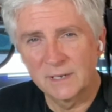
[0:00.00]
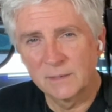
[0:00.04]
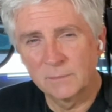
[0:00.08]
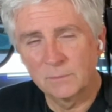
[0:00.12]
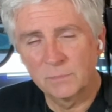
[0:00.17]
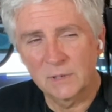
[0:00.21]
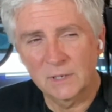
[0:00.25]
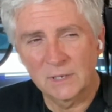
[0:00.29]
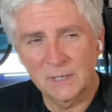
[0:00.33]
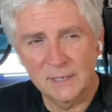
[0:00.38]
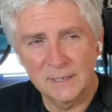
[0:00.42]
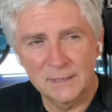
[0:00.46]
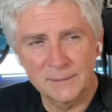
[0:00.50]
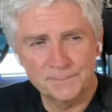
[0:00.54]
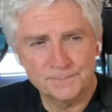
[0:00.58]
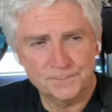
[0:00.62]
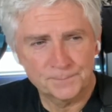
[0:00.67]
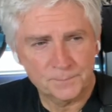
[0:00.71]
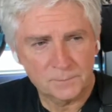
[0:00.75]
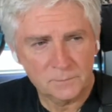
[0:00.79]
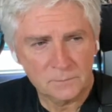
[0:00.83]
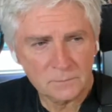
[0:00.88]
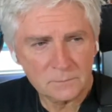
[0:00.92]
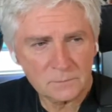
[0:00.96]
and playing,
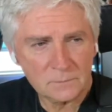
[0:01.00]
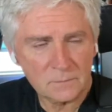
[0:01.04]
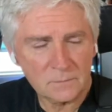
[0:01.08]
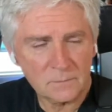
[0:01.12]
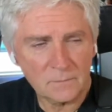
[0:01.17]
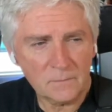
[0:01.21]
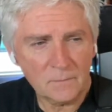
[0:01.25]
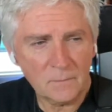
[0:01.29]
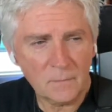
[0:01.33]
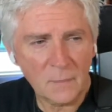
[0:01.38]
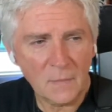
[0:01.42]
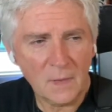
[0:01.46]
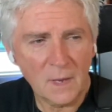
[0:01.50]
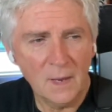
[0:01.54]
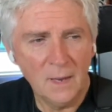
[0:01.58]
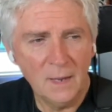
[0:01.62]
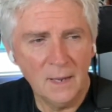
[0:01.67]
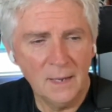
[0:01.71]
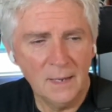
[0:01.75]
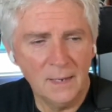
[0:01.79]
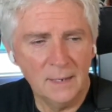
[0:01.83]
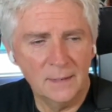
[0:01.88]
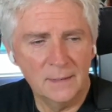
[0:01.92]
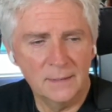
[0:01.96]

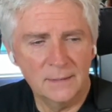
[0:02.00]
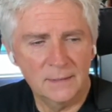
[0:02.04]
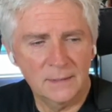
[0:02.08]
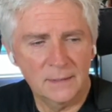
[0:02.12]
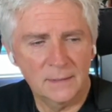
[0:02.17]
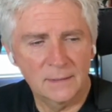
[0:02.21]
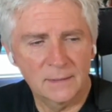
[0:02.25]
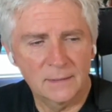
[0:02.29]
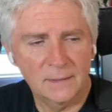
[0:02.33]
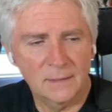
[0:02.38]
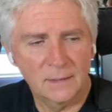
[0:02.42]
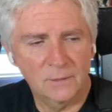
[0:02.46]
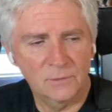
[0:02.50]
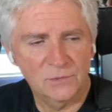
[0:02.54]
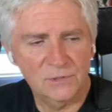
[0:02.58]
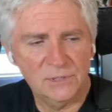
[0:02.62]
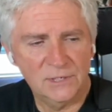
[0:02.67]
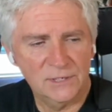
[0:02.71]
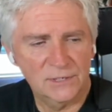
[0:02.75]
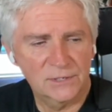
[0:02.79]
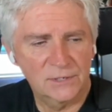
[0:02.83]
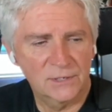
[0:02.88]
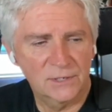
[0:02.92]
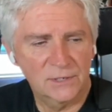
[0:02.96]
and I was
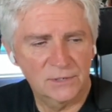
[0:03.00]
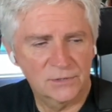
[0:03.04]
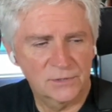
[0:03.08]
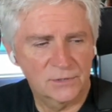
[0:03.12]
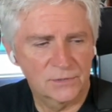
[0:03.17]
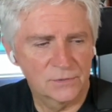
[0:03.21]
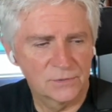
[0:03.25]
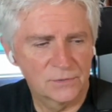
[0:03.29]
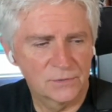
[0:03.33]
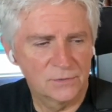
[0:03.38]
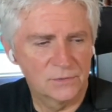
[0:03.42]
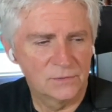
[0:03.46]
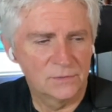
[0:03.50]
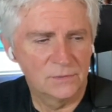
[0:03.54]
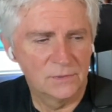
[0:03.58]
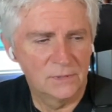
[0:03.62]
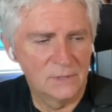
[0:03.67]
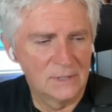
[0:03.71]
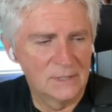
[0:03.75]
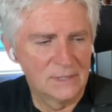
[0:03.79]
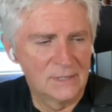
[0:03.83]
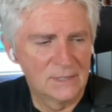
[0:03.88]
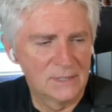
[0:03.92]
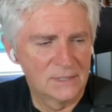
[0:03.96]
listening to
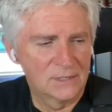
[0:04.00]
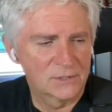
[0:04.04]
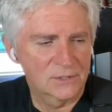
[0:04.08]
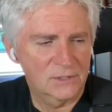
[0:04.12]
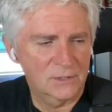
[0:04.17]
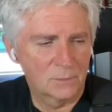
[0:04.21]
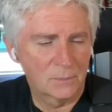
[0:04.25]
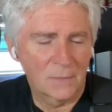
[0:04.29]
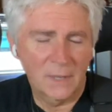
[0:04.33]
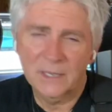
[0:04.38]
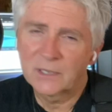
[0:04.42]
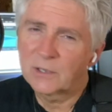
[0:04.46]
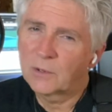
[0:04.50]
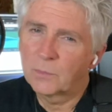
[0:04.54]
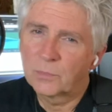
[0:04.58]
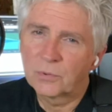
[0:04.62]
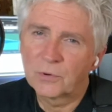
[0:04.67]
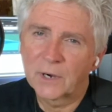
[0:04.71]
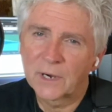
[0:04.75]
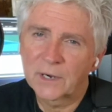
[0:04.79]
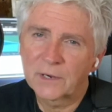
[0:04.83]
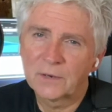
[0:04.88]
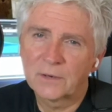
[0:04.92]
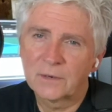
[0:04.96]
some Michael
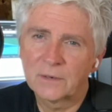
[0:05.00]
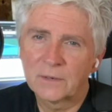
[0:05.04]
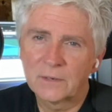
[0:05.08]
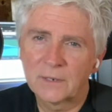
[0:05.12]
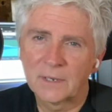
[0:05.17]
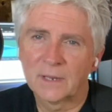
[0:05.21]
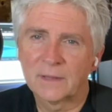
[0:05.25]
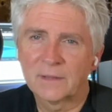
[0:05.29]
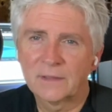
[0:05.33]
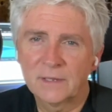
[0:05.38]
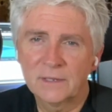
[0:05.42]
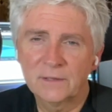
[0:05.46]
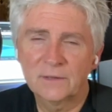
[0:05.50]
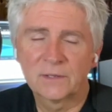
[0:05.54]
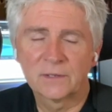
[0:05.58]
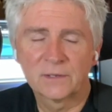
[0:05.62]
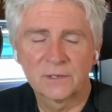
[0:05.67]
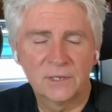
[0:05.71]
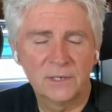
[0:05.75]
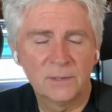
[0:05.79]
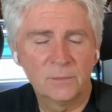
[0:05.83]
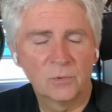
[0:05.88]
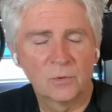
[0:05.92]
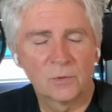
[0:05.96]
Brecker, and I think the
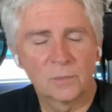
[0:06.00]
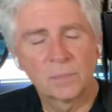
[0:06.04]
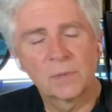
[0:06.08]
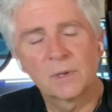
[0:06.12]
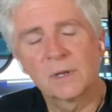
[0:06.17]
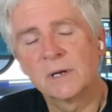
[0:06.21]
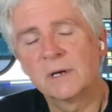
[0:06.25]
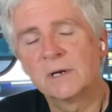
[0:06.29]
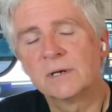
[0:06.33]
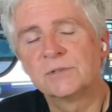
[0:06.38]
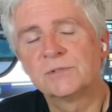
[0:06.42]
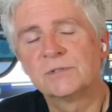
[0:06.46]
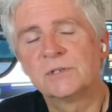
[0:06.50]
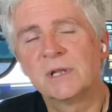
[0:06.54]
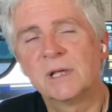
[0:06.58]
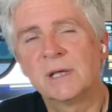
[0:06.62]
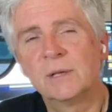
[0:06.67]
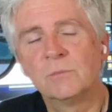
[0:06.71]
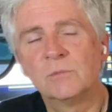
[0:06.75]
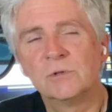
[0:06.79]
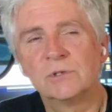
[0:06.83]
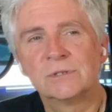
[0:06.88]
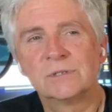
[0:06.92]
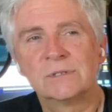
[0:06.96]
keyboard player's
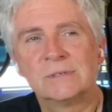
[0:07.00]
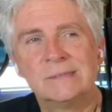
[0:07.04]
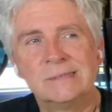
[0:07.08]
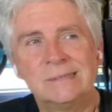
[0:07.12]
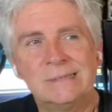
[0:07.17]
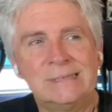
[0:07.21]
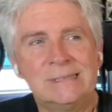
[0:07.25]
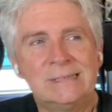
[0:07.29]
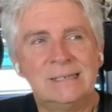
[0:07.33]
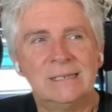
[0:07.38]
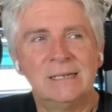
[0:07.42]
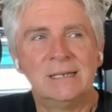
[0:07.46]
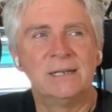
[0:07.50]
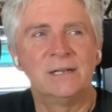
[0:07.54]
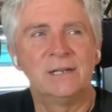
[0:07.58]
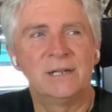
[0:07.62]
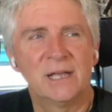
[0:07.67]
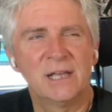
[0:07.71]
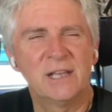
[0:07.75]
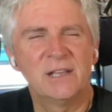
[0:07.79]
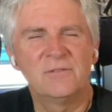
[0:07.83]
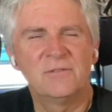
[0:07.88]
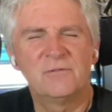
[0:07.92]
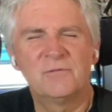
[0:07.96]
name was
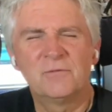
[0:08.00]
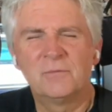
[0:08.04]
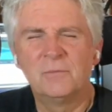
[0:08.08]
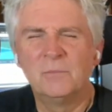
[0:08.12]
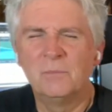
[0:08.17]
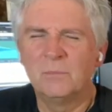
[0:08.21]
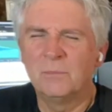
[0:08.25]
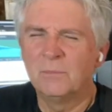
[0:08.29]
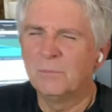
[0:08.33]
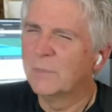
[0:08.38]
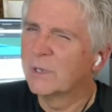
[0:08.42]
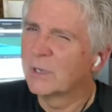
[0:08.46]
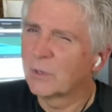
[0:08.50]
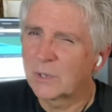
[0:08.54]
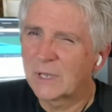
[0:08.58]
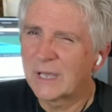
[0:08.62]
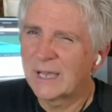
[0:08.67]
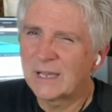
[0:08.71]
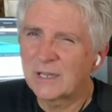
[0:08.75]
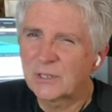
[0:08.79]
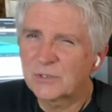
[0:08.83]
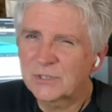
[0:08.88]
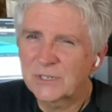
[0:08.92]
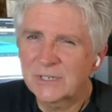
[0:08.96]
Dave
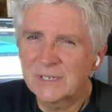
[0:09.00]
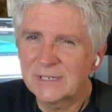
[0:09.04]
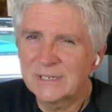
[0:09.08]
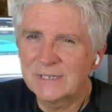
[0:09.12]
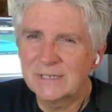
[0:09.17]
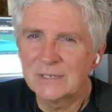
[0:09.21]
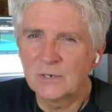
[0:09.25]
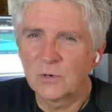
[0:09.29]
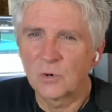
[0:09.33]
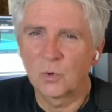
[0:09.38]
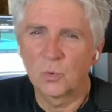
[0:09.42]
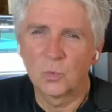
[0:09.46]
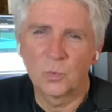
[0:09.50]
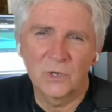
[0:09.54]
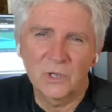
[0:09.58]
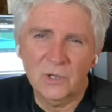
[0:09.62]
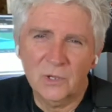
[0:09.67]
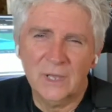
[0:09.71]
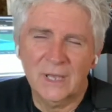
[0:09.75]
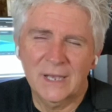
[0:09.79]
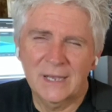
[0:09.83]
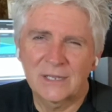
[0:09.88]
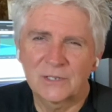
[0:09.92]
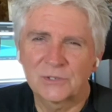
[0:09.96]
Milkowski or
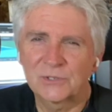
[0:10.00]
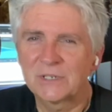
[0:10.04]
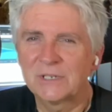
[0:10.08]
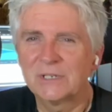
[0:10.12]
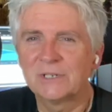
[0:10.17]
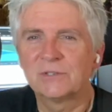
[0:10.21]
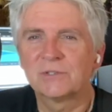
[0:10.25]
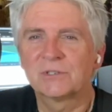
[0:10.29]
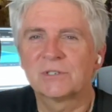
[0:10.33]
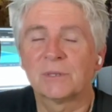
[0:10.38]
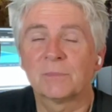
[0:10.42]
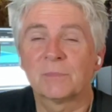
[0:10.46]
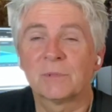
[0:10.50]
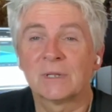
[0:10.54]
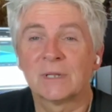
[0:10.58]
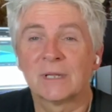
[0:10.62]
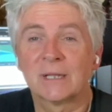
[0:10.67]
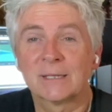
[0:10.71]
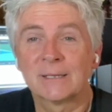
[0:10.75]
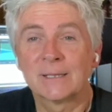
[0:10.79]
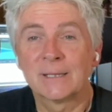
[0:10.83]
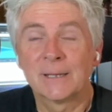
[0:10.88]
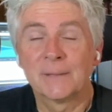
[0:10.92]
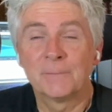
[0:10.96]
Wilkowski or something
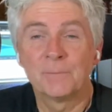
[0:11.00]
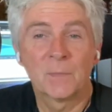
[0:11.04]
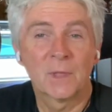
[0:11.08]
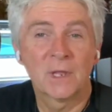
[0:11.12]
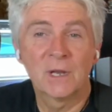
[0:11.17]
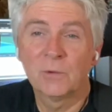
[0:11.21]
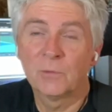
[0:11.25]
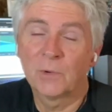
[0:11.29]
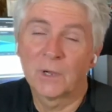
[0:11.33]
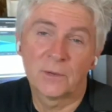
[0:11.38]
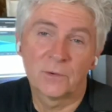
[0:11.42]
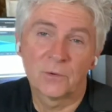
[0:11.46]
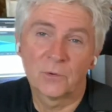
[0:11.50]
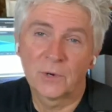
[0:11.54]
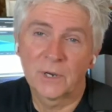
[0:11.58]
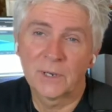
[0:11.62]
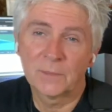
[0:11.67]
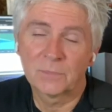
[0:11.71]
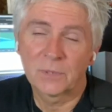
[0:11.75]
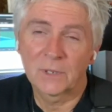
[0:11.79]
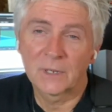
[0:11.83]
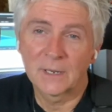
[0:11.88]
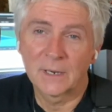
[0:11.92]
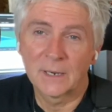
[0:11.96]
like that. Anyway,
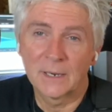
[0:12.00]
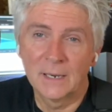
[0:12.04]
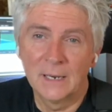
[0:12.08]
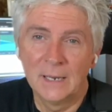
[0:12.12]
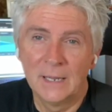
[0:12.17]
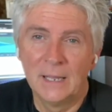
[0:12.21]
great player.